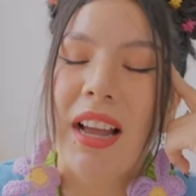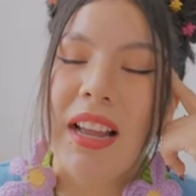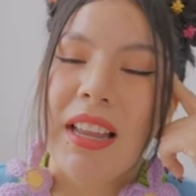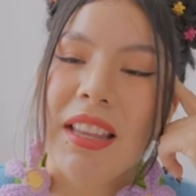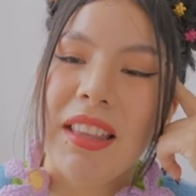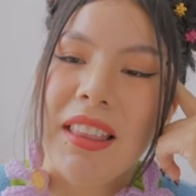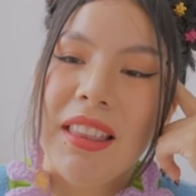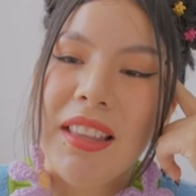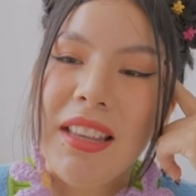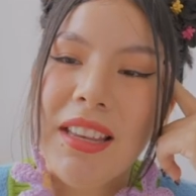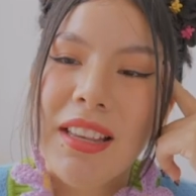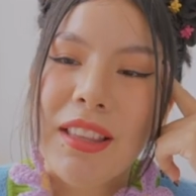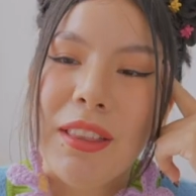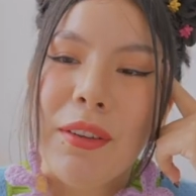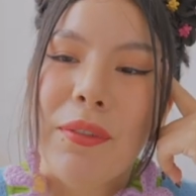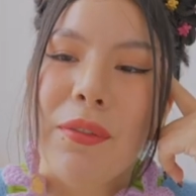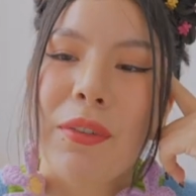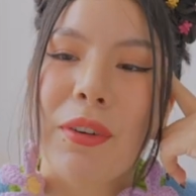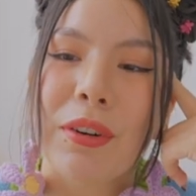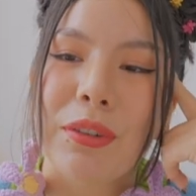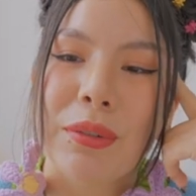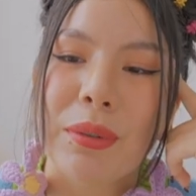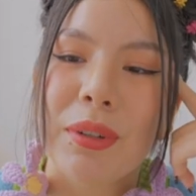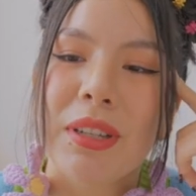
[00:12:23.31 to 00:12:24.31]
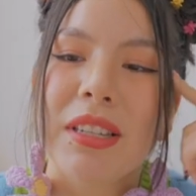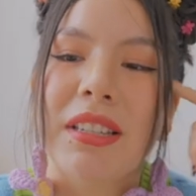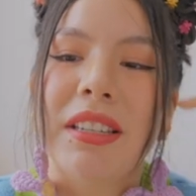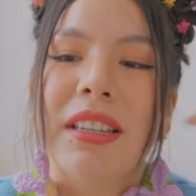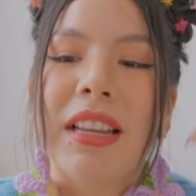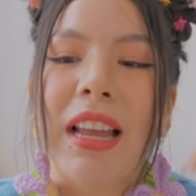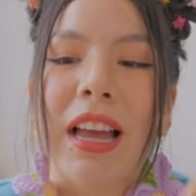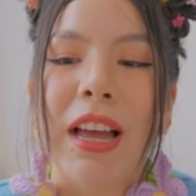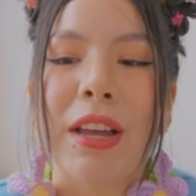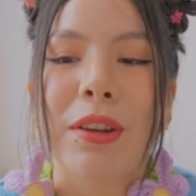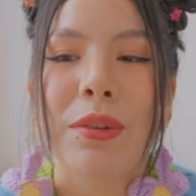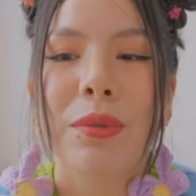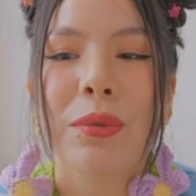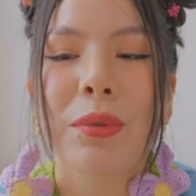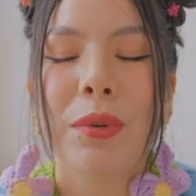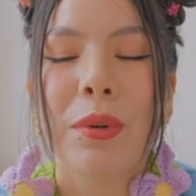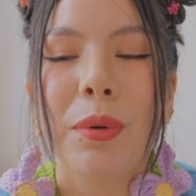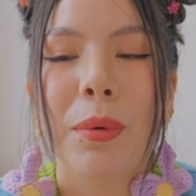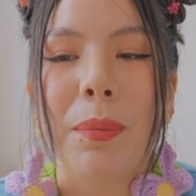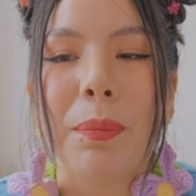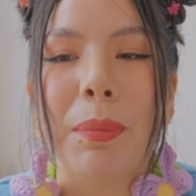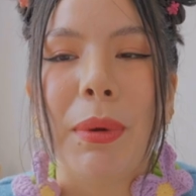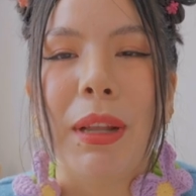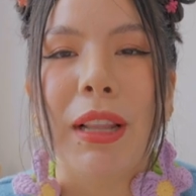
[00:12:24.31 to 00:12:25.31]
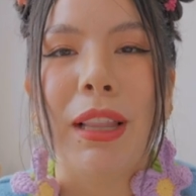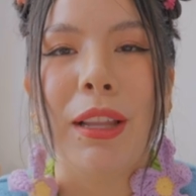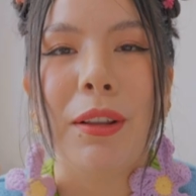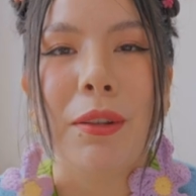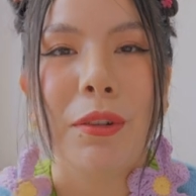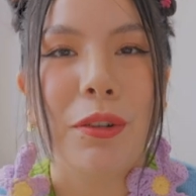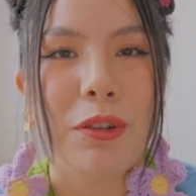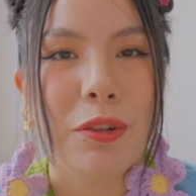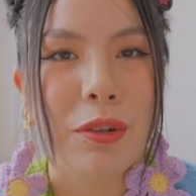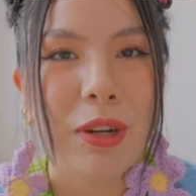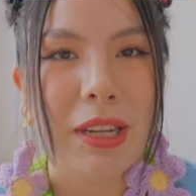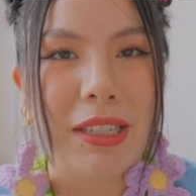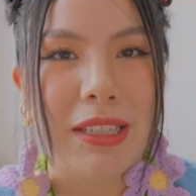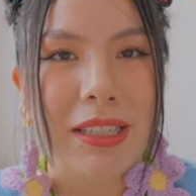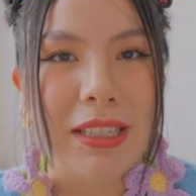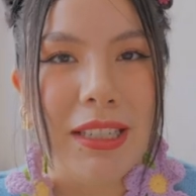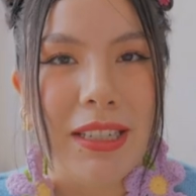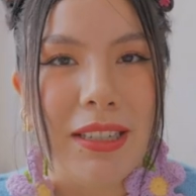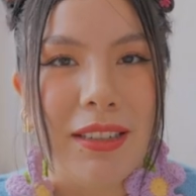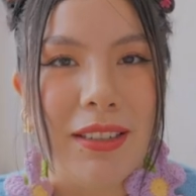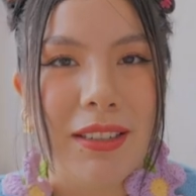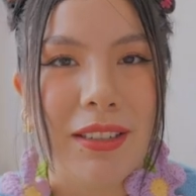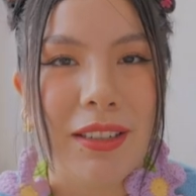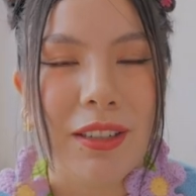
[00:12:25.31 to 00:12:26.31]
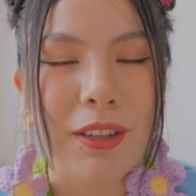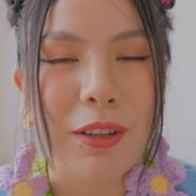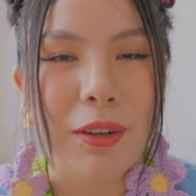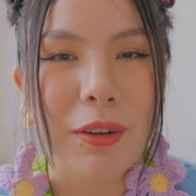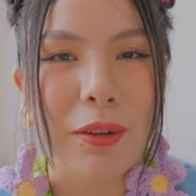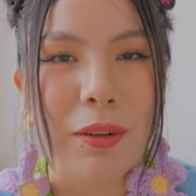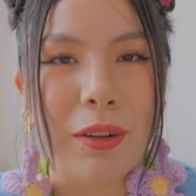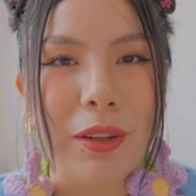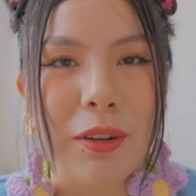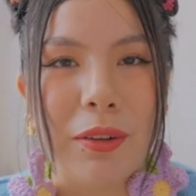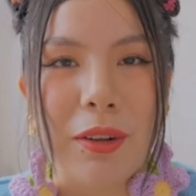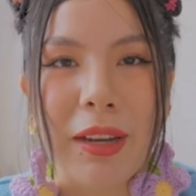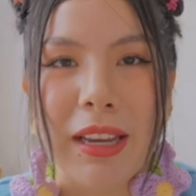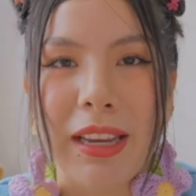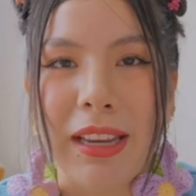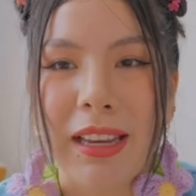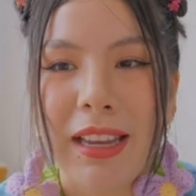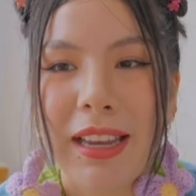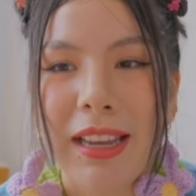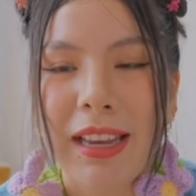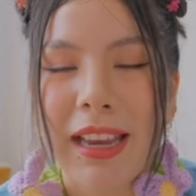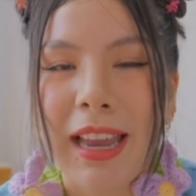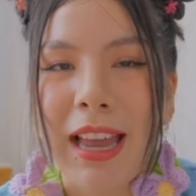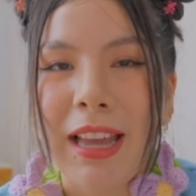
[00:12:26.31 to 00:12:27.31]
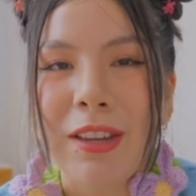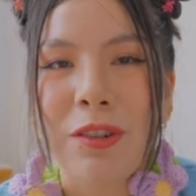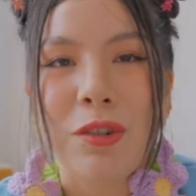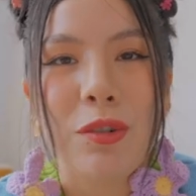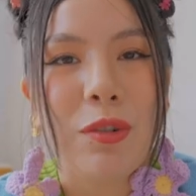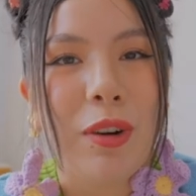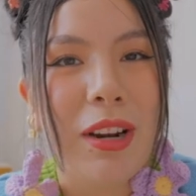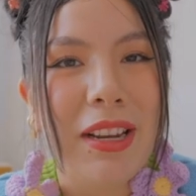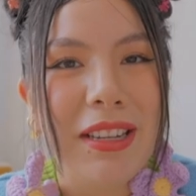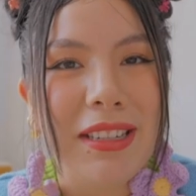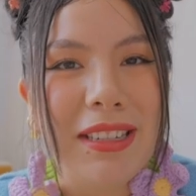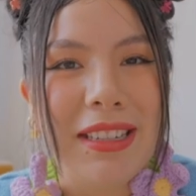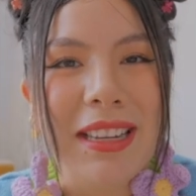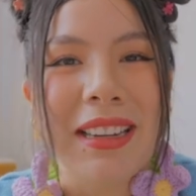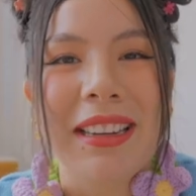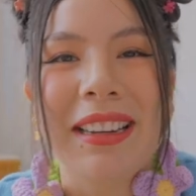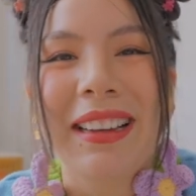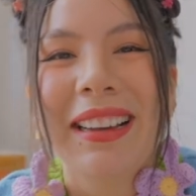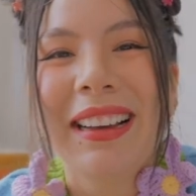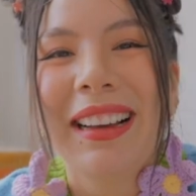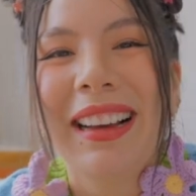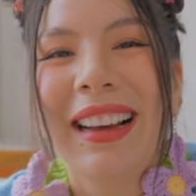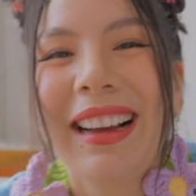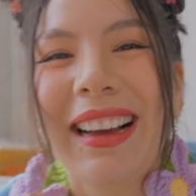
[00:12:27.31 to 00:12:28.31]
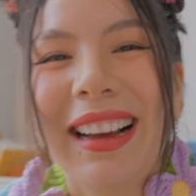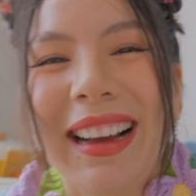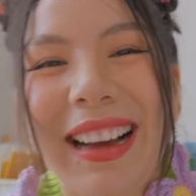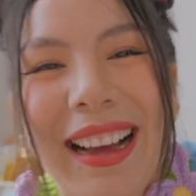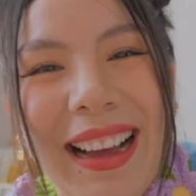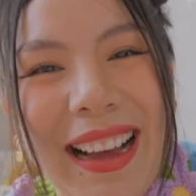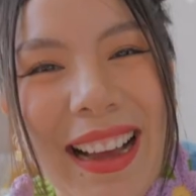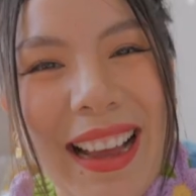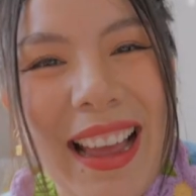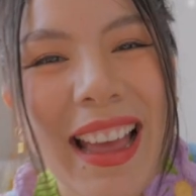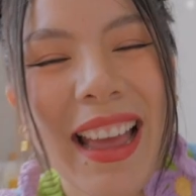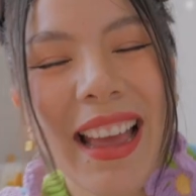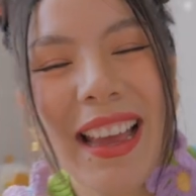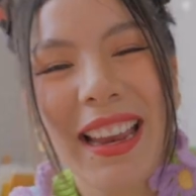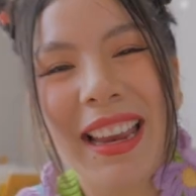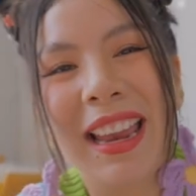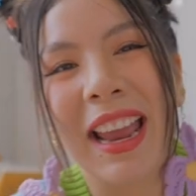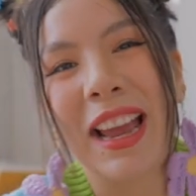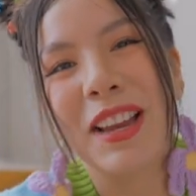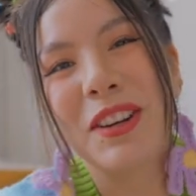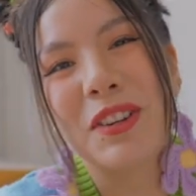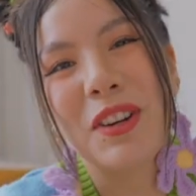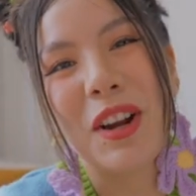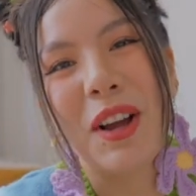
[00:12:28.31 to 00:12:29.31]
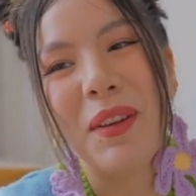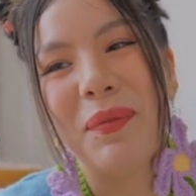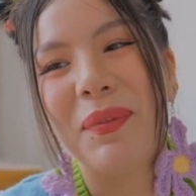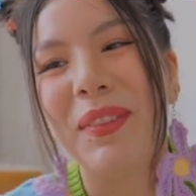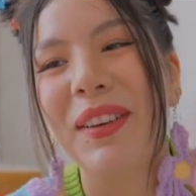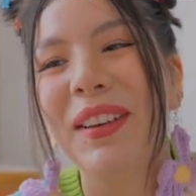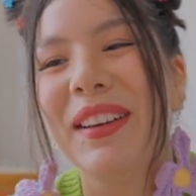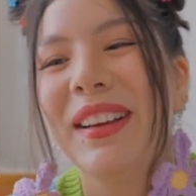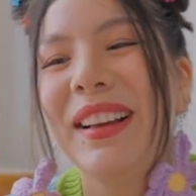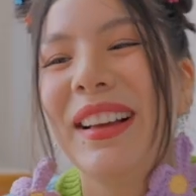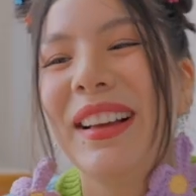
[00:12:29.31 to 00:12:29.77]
I think the first one is casual but a little dressy, you know, the cash dress, cash up.